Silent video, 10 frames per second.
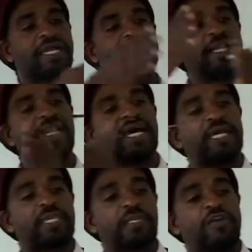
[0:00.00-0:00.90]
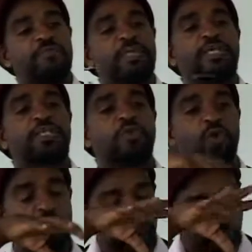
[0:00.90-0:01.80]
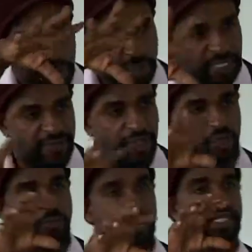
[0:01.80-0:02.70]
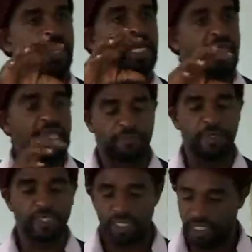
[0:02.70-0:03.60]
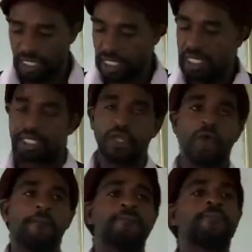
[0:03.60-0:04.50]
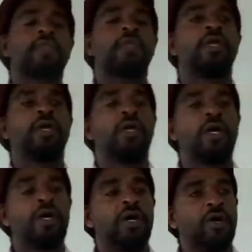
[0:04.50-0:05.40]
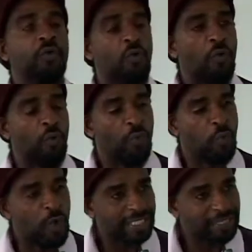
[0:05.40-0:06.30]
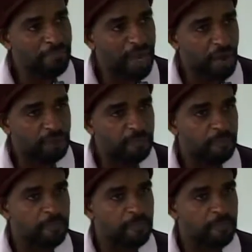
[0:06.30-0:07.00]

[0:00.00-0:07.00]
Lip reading: and the last term because those will give you the cubic expression. So, what about